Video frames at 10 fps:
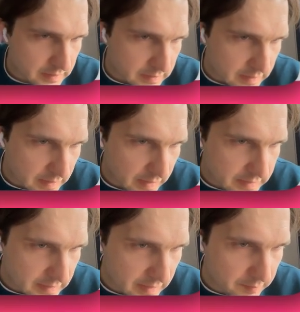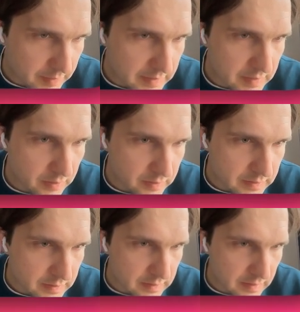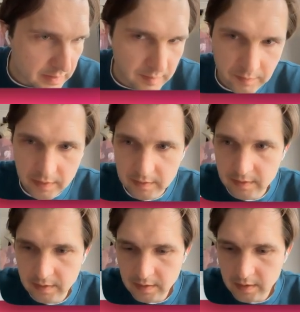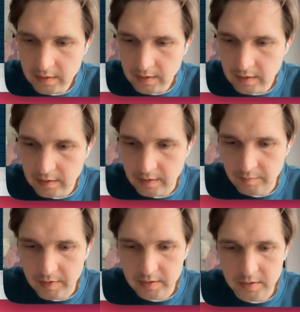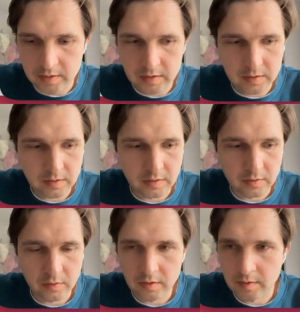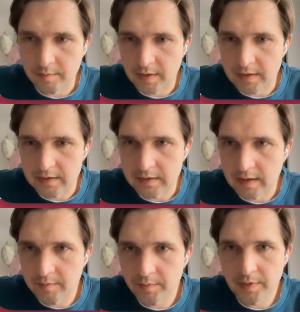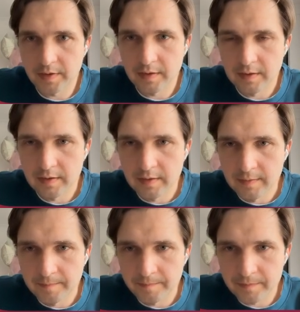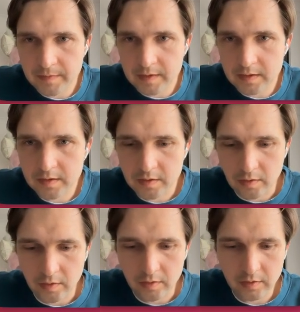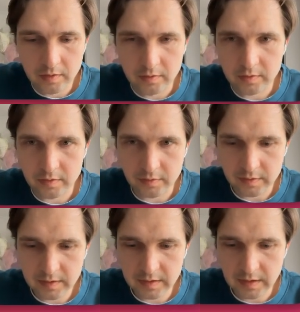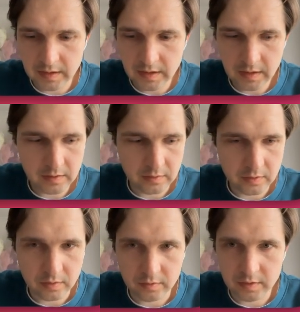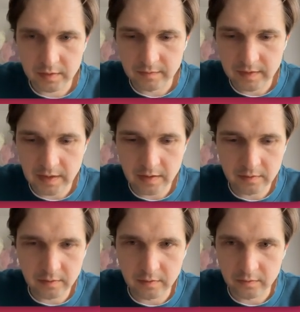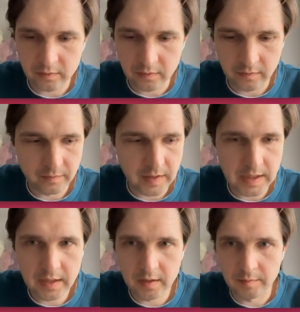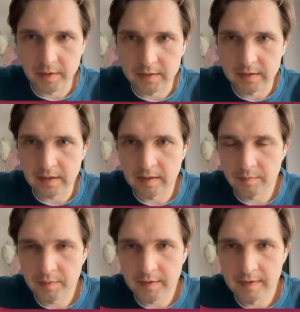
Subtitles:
Has it happened? No, it didn't happen. Let me just go Command up. So Control C, Control Shift down, Control V, Command up.